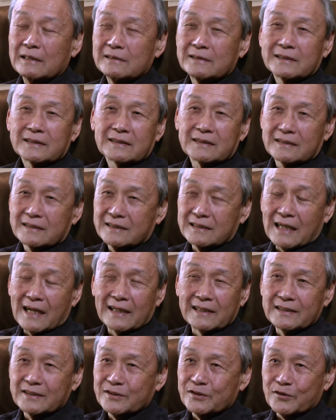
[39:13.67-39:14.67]
Just the
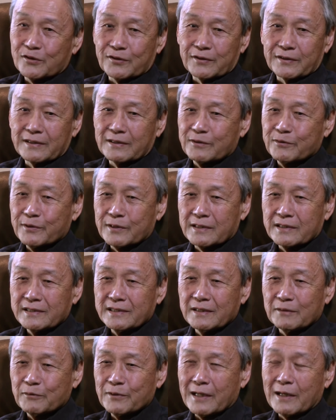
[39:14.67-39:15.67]
side story quickly,
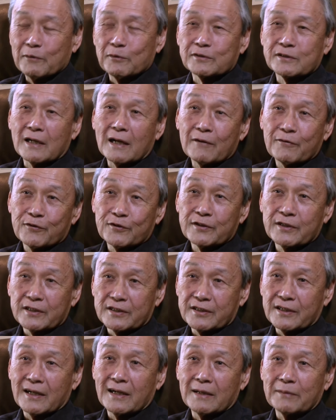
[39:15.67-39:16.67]
when I was offered the
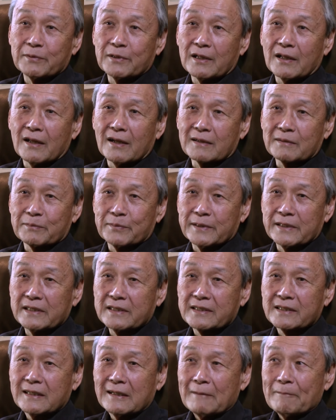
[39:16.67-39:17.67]
job at Long
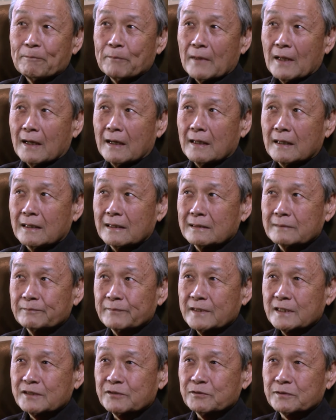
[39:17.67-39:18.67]
Beach,
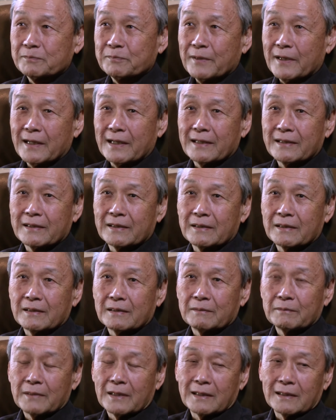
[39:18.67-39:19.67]
this was by the